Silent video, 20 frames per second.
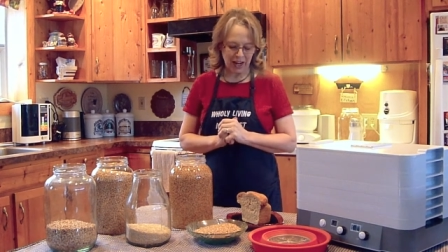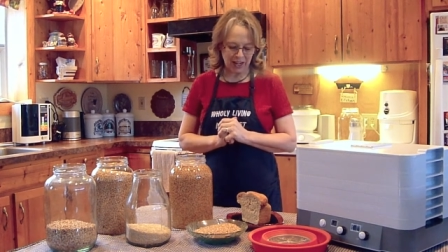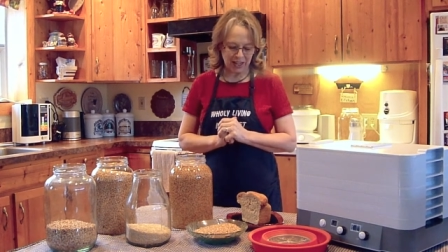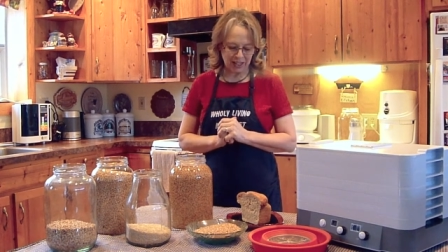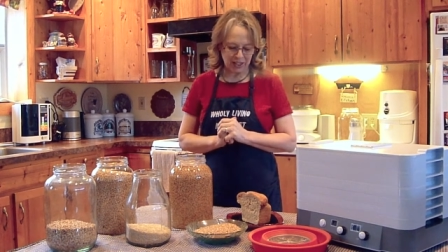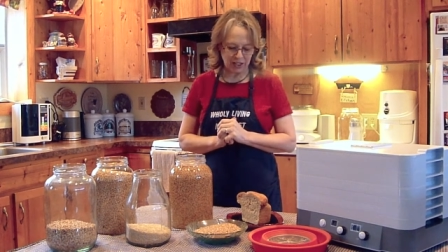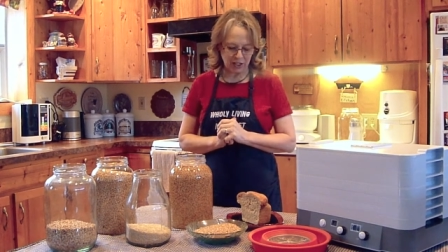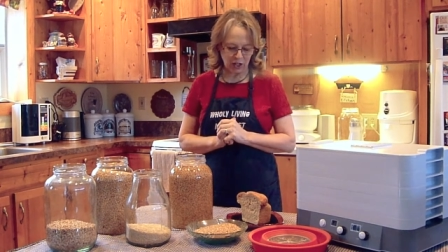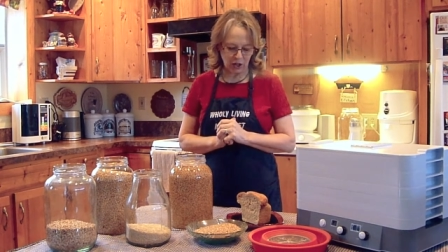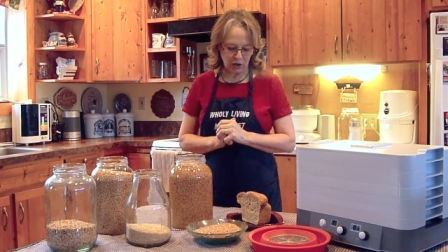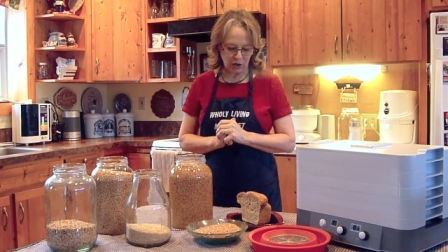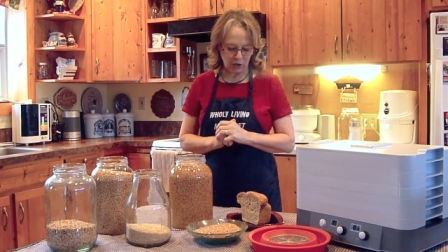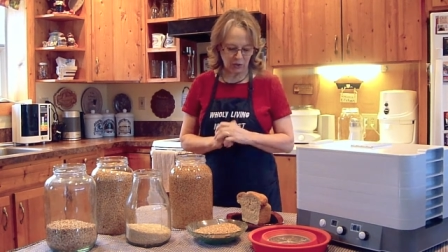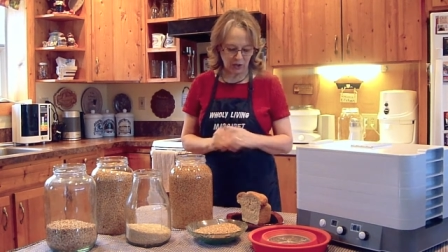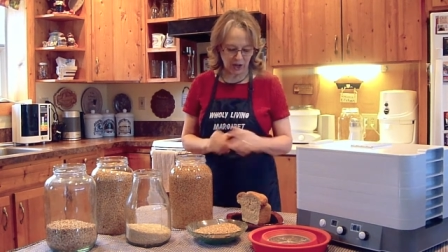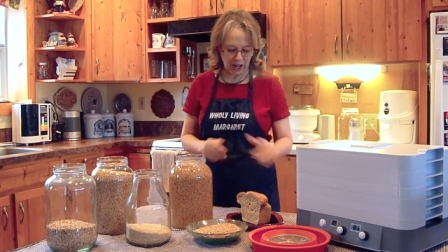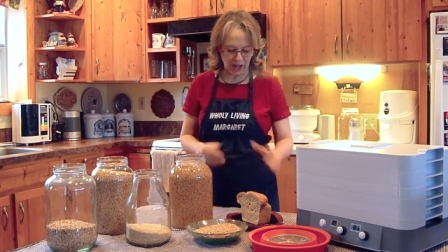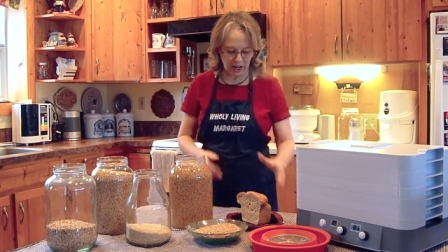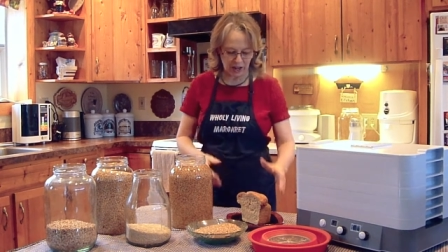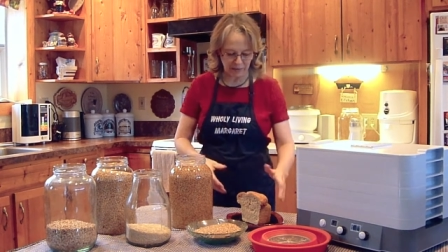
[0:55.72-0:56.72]

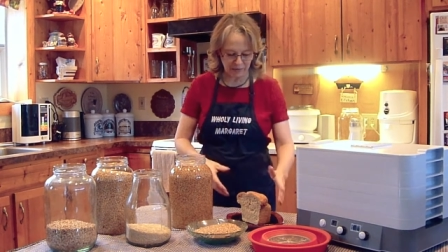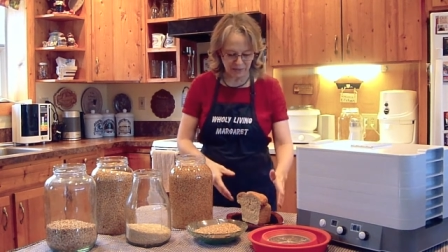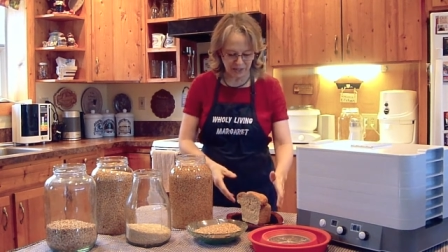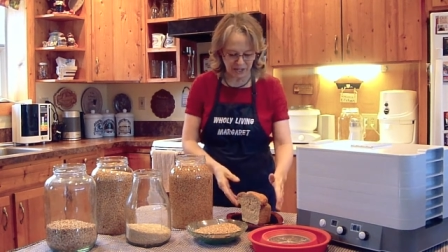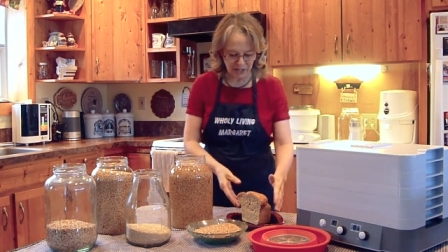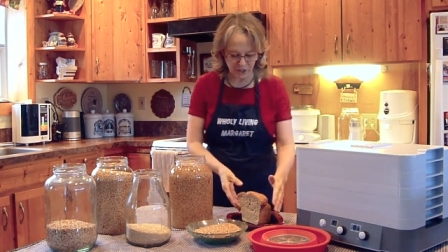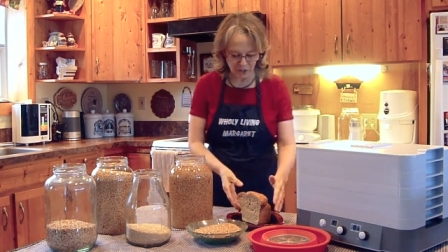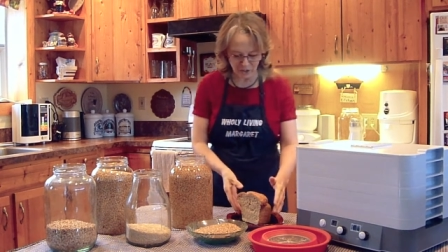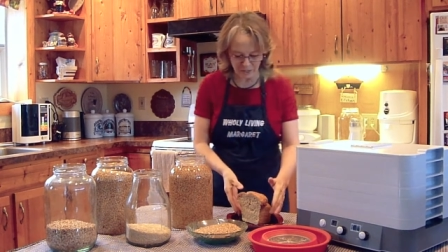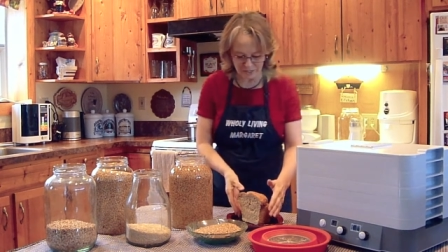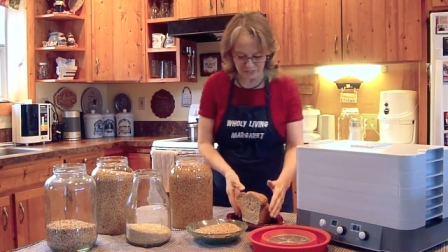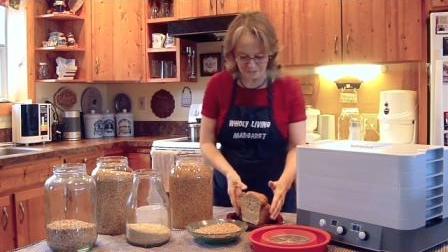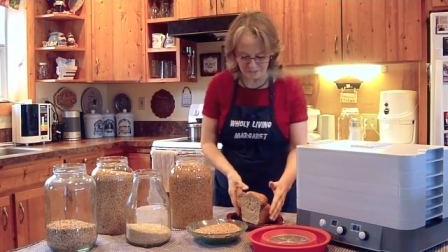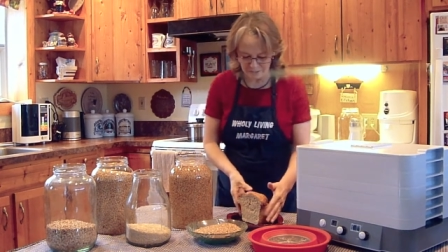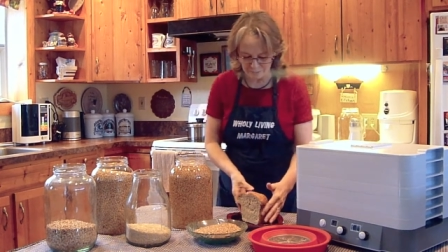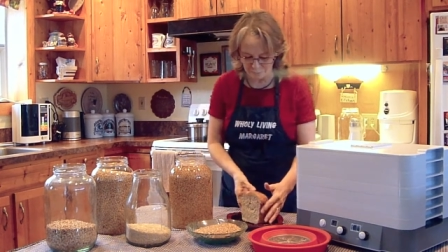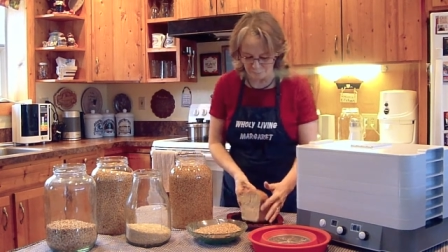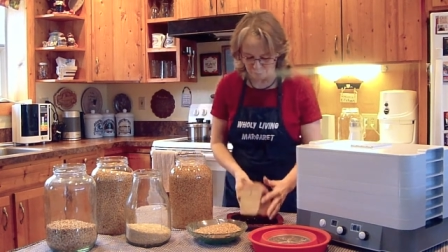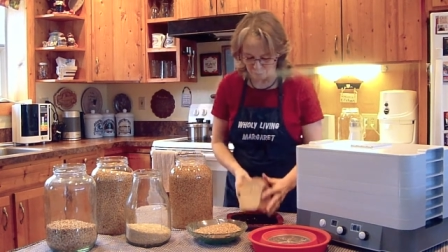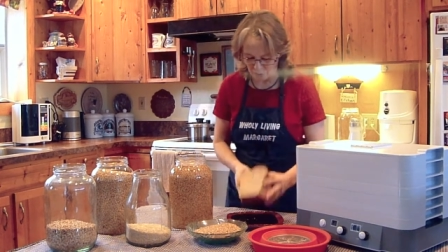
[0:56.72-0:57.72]
So um, here is
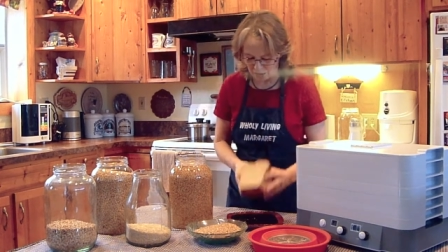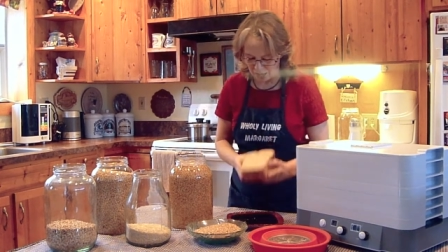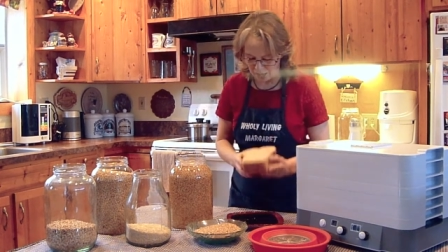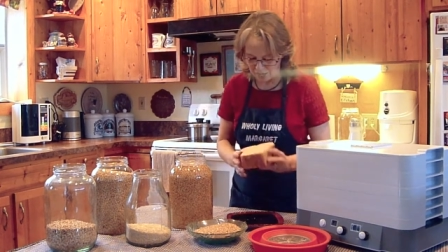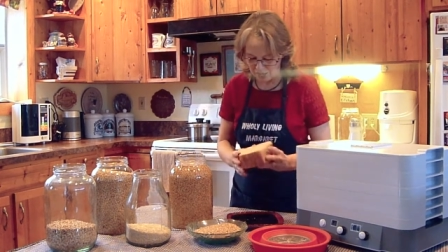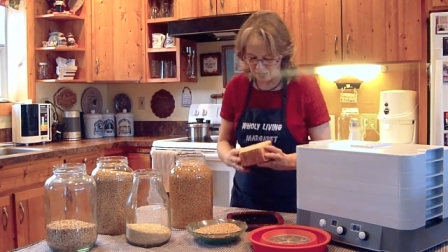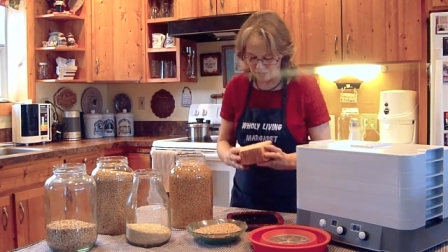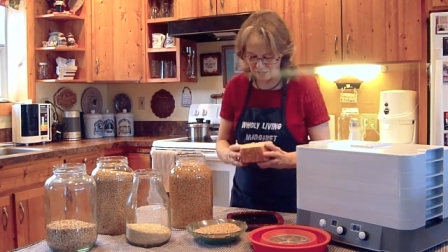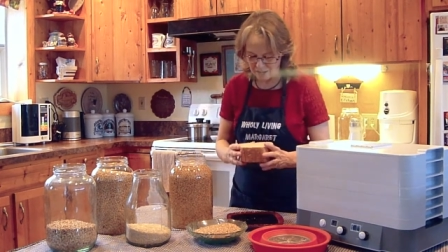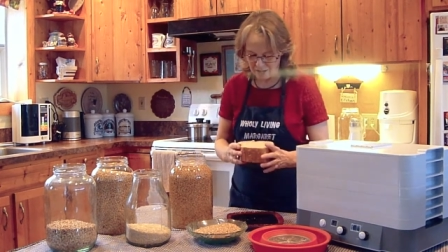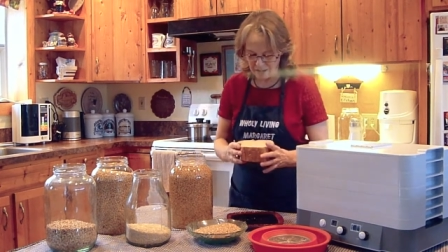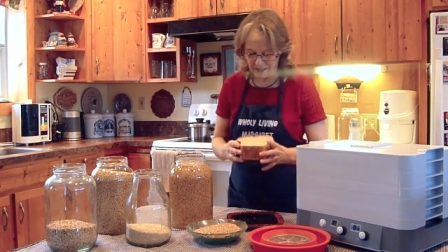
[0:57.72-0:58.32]
some bread